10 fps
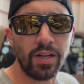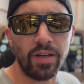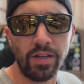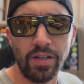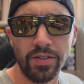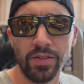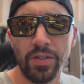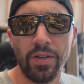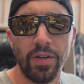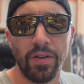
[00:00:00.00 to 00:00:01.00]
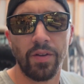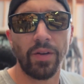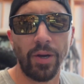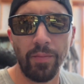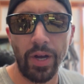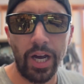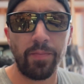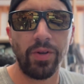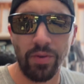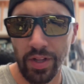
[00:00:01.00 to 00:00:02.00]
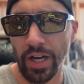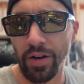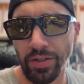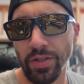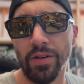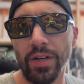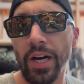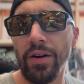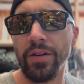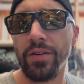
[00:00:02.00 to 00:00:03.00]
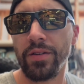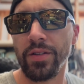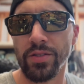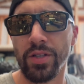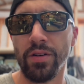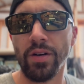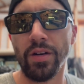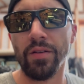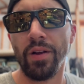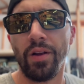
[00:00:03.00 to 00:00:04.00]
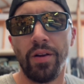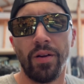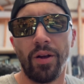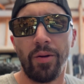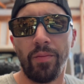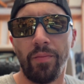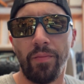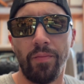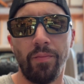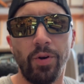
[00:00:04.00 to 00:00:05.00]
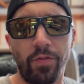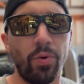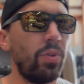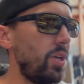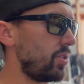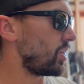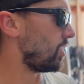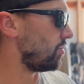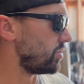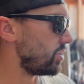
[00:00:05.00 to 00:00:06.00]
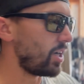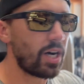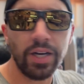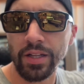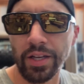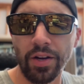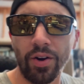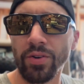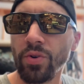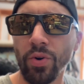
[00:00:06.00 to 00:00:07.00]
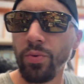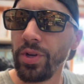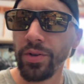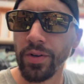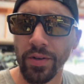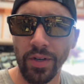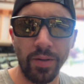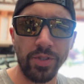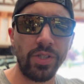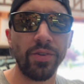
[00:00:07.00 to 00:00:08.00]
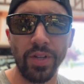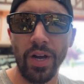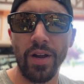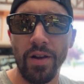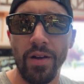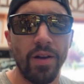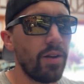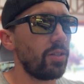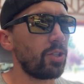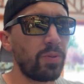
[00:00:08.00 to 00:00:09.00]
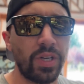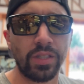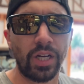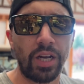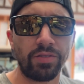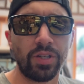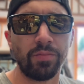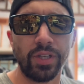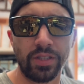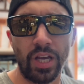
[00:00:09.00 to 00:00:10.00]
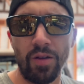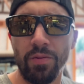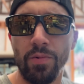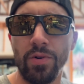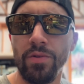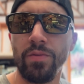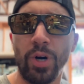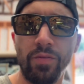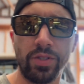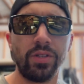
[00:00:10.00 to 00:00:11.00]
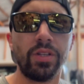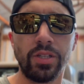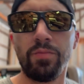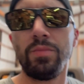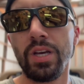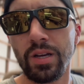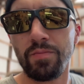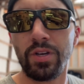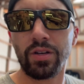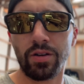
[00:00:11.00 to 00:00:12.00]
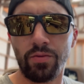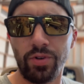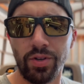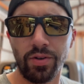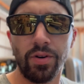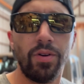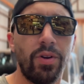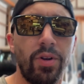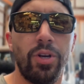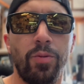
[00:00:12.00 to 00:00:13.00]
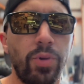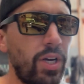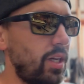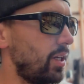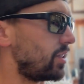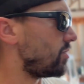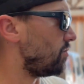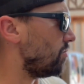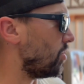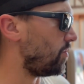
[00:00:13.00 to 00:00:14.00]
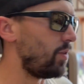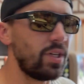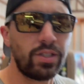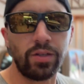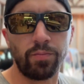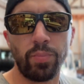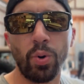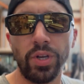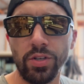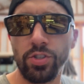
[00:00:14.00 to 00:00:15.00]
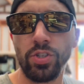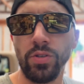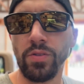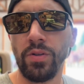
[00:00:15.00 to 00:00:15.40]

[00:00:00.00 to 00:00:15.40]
is I'm happy with how it turned out, considering before this, I was not like a hardcore wheeler, and I'm still not. Just because I have something that's capable obviously doesn't make me a good wheeler, but it's more fun to point and shoot